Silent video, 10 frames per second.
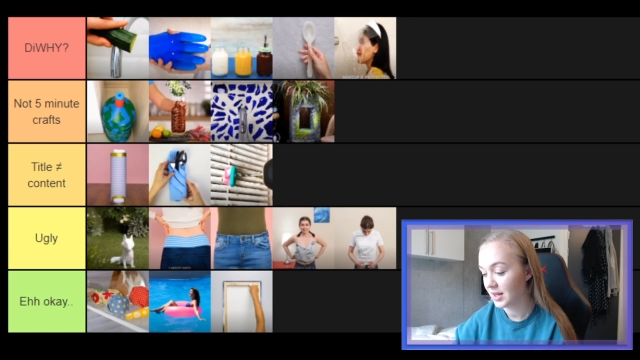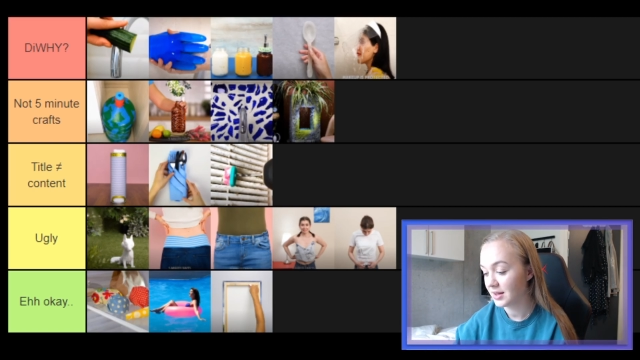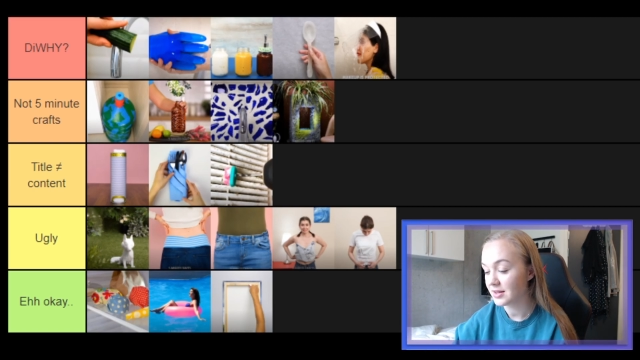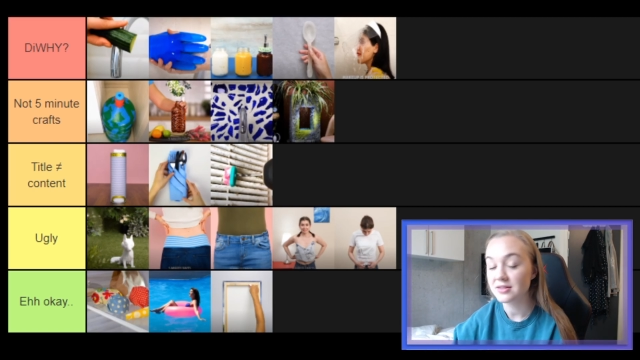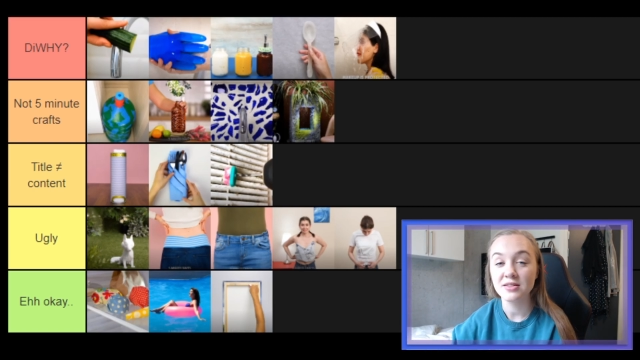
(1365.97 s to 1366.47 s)

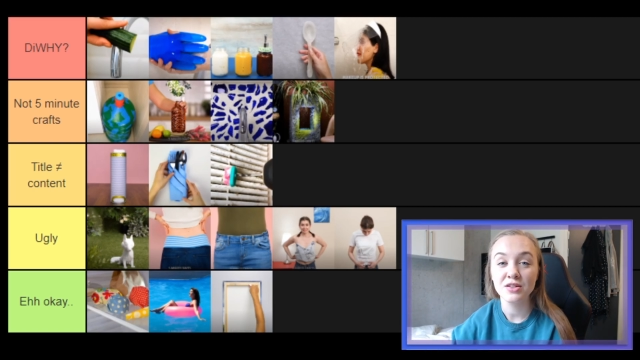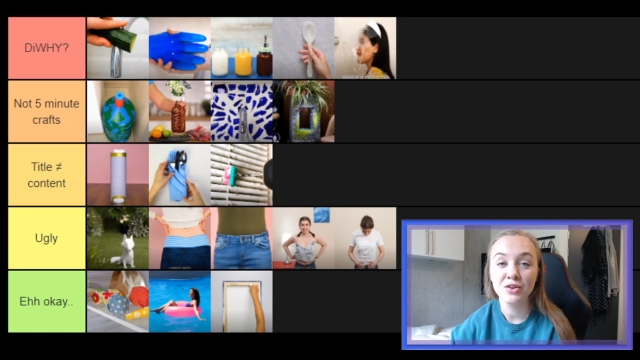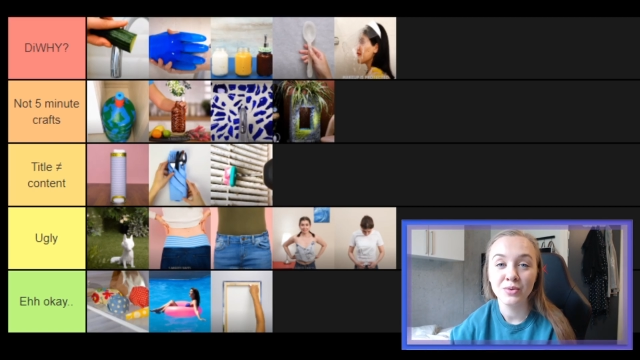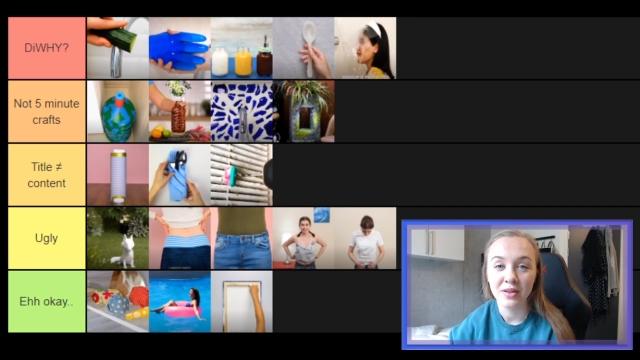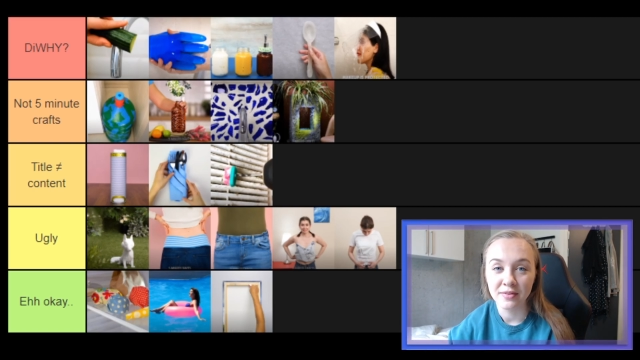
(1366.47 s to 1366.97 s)
This is a
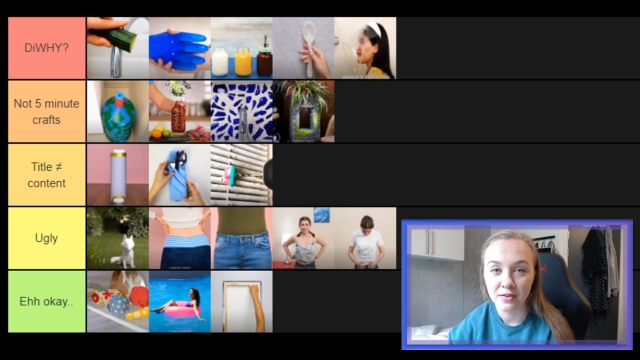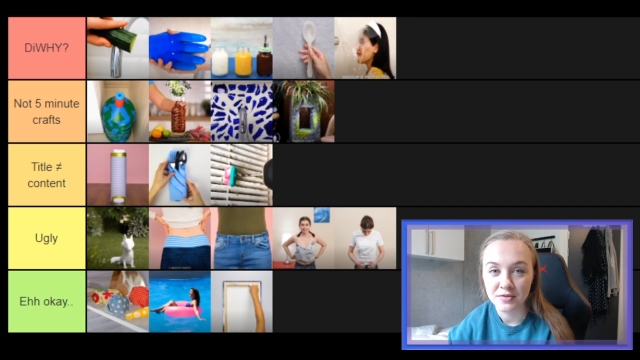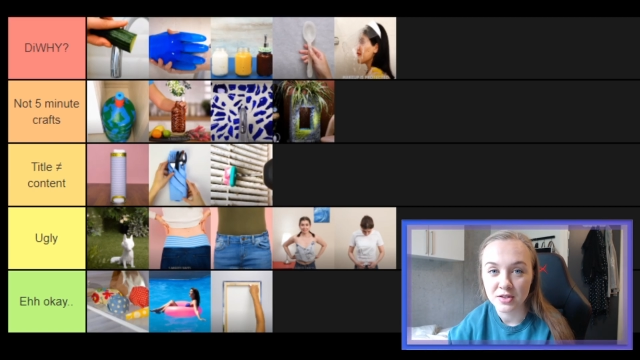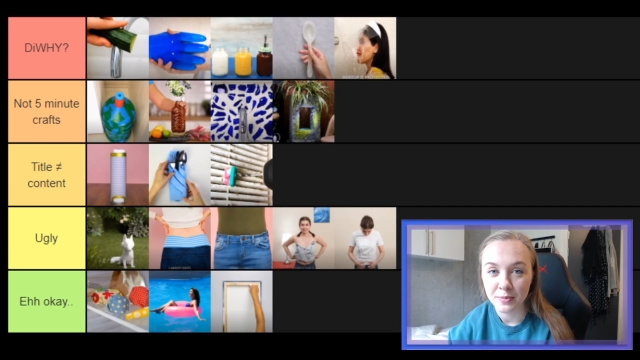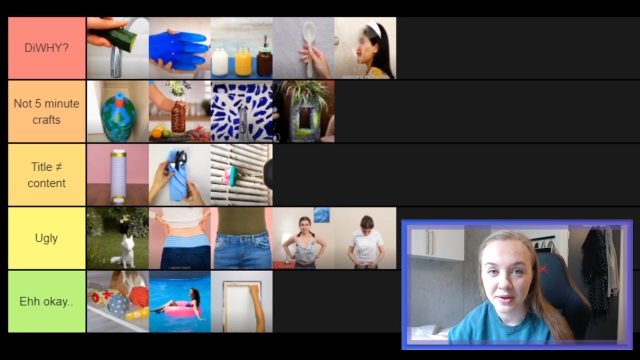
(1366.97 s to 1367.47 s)
new level of
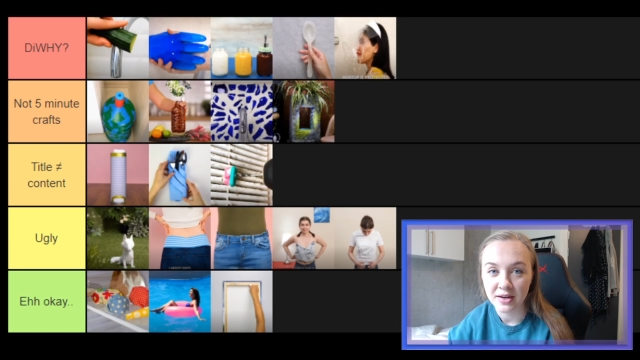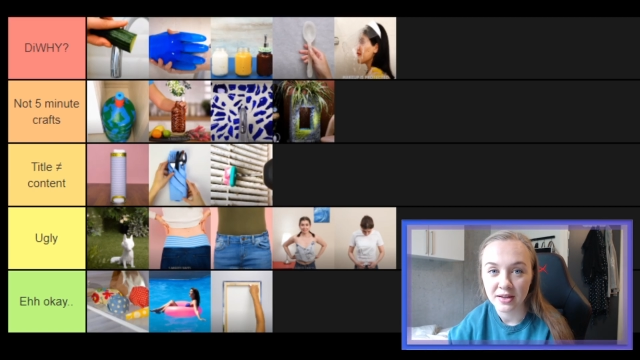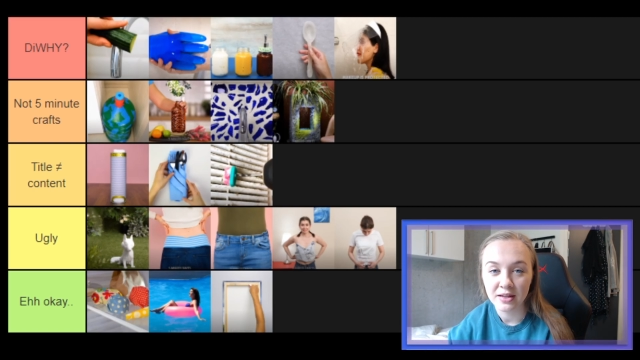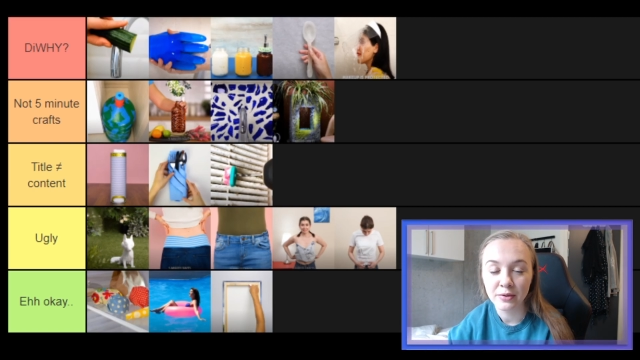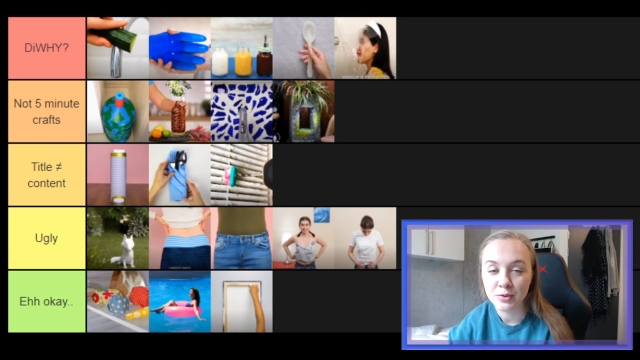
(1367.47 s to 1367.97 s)
stupidity.
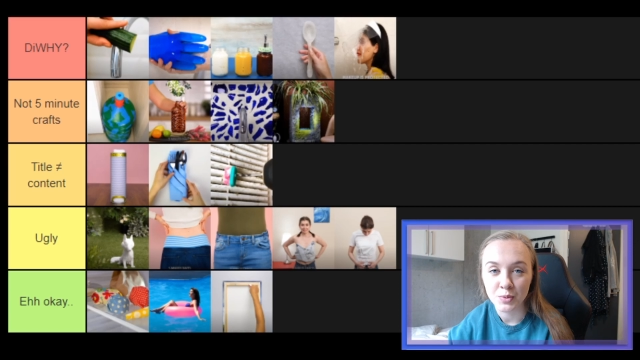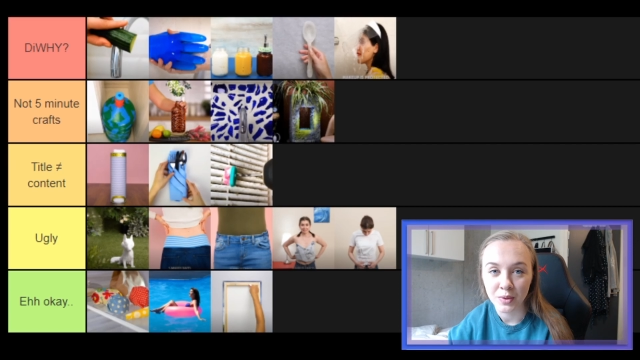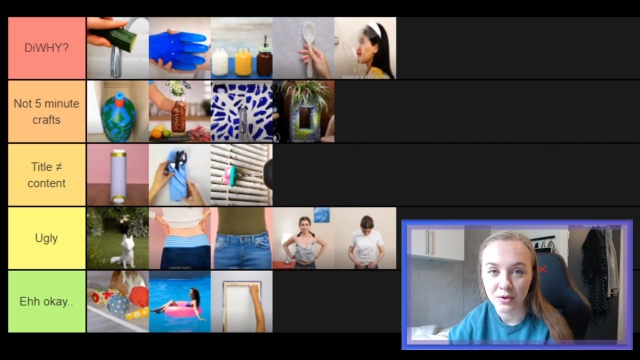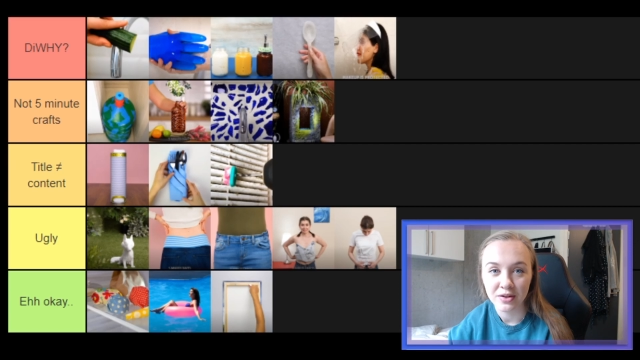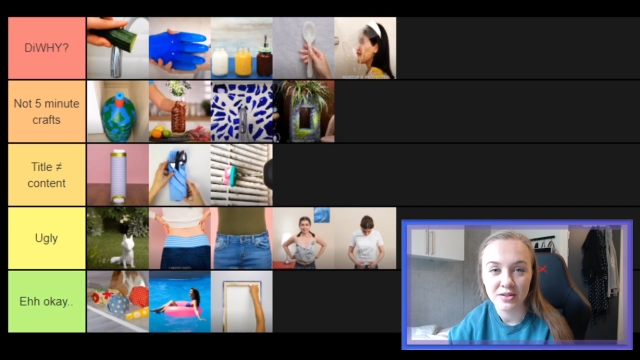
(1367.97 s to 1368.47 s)
It looks
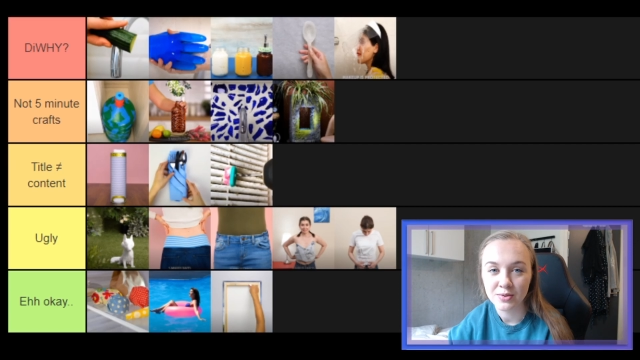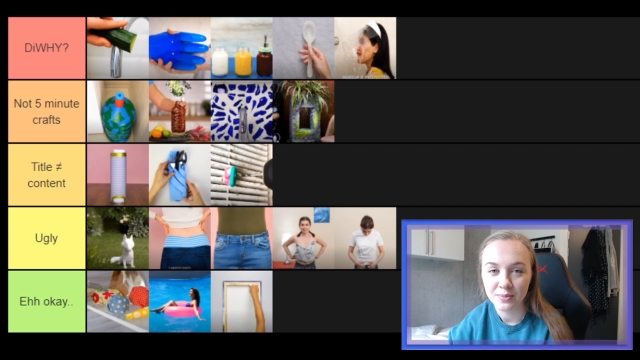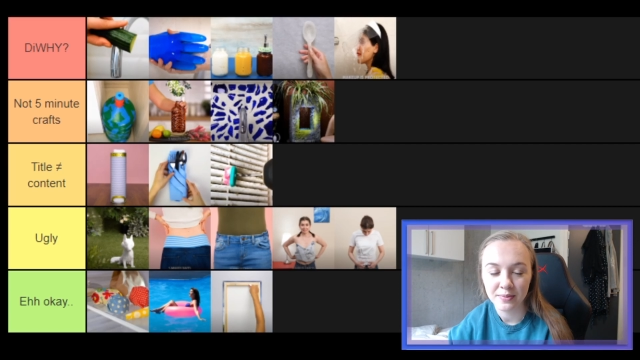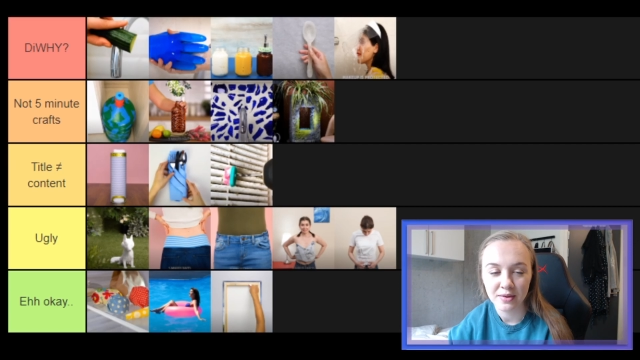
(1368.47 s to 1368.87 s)
weird. It's